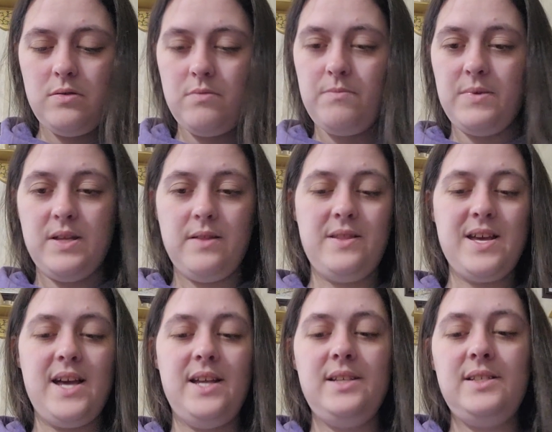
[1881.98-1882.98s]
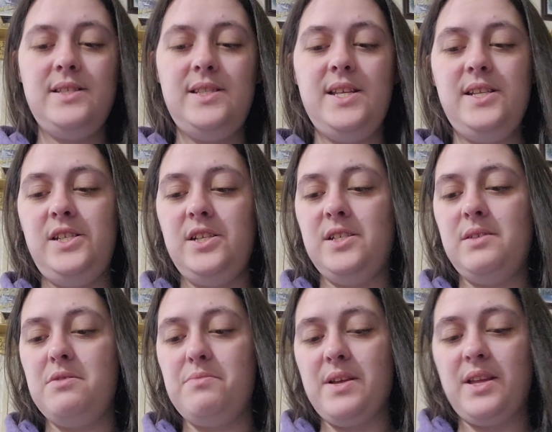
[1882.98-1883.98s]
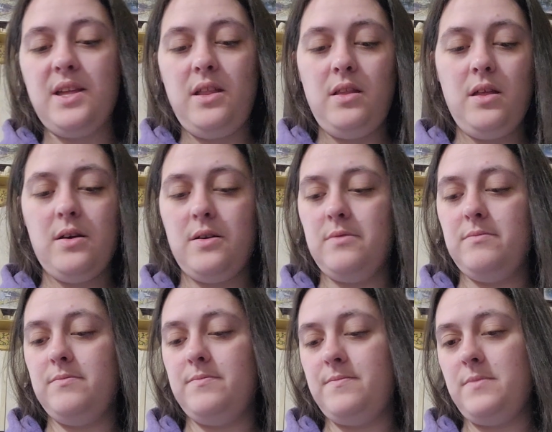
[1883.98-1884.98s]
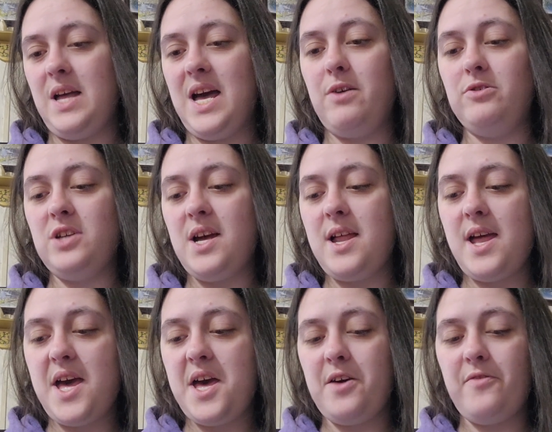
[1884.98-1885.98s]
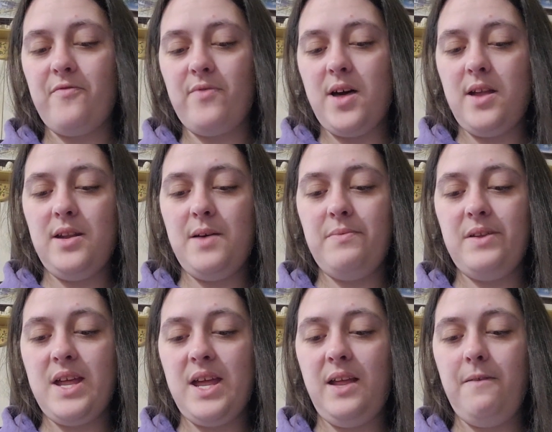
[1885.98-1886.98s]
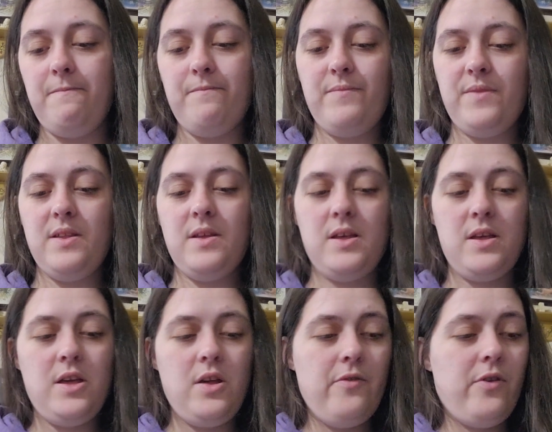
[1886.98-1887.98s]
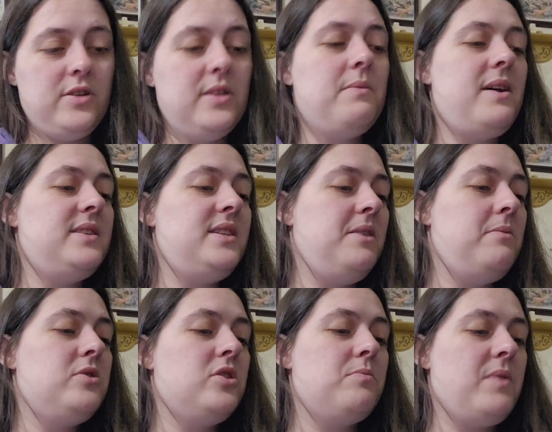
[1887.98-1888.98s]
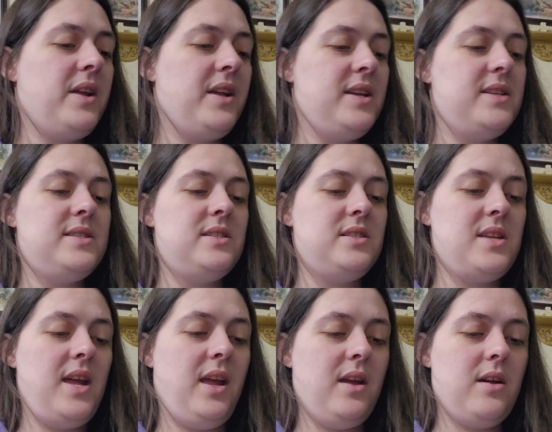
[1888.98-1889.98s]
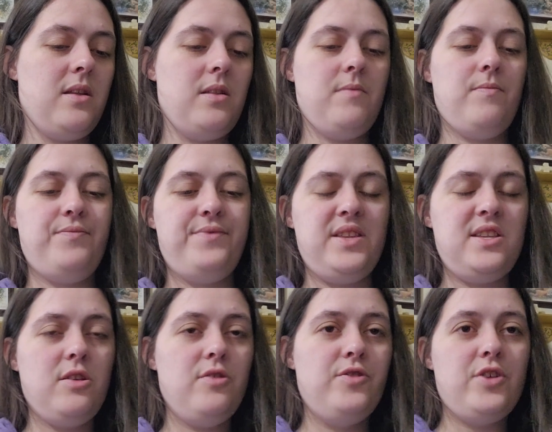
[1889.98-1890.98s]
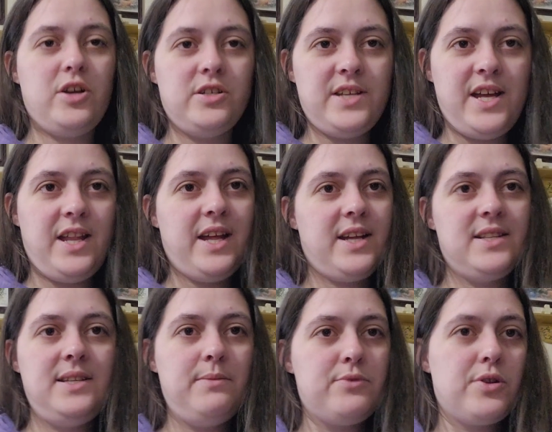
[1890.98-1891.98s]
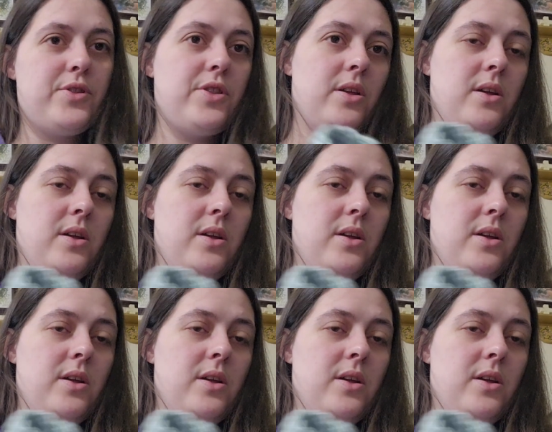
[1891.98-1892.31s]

But that is this year's temperature blanket. I'll try to have an update on my temperature blankets like on Thursday, like a temperature